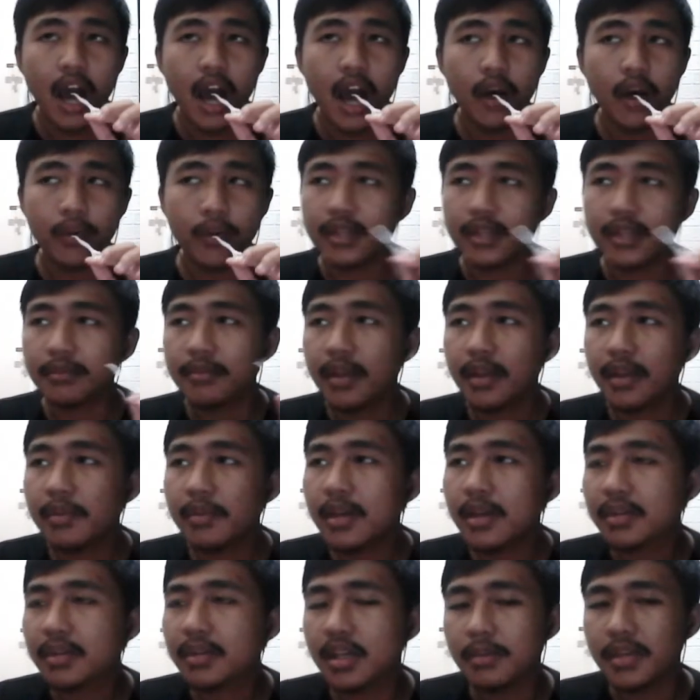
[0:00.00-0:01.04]
Wait, maybe
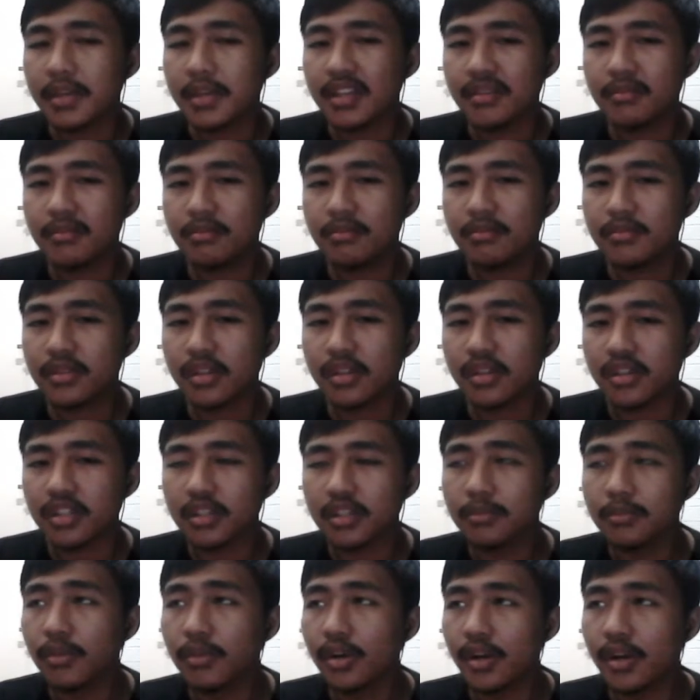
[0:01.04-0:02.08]
I'm gonna be searching
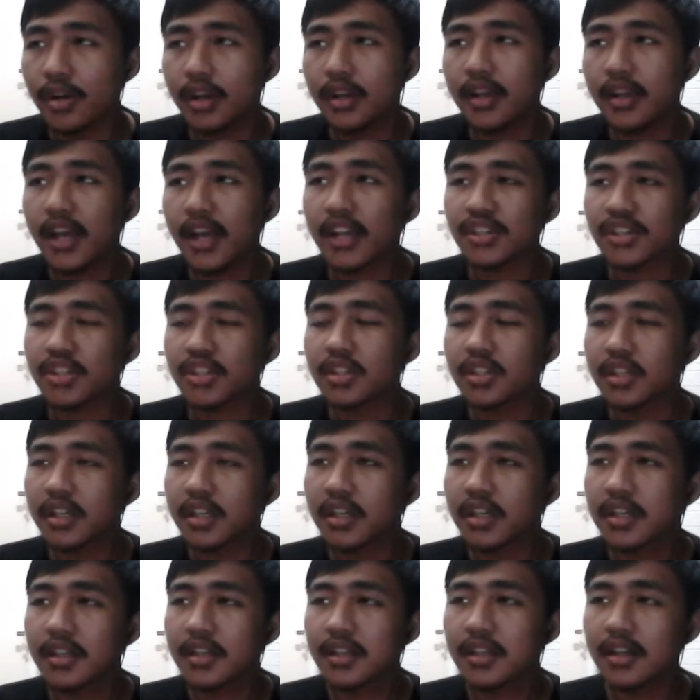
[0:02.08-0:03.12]
more, actually.
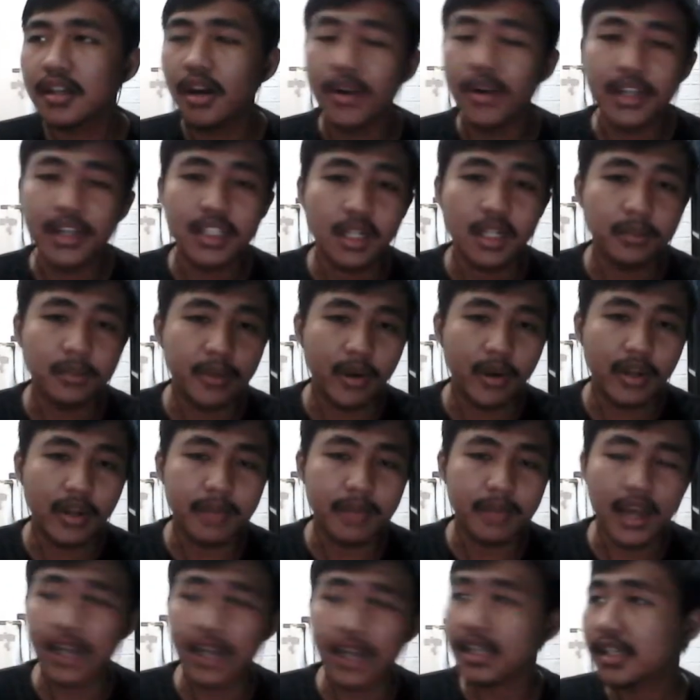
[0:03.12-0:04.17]
Alright, I'll be right
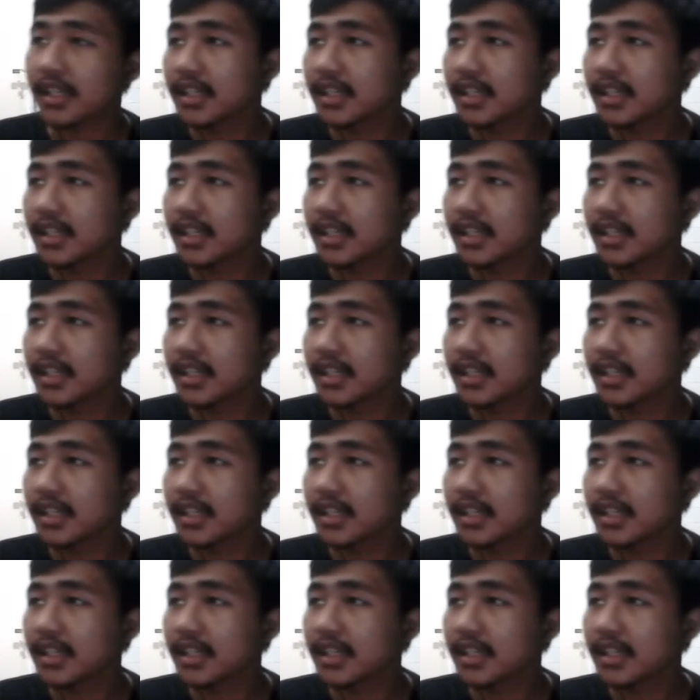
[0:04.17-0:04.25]
back.